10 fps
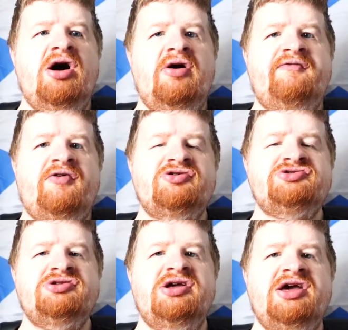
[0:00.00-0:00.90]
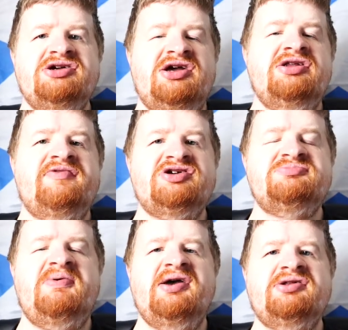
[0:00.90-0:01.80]
unfortunately I kind of
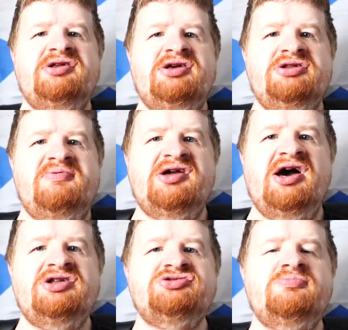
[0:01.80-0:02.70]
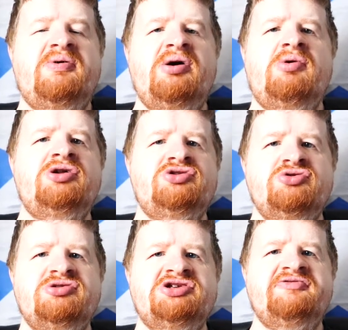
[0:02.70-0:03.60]
expected it to be cancelled but I want to
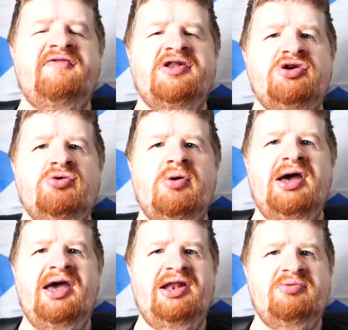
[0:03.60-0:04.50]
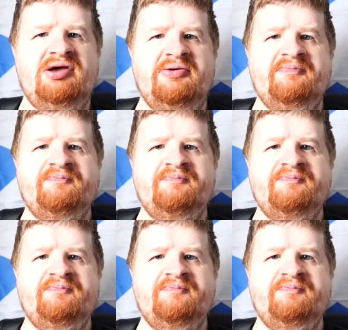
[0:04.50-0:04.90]
do this video anyway.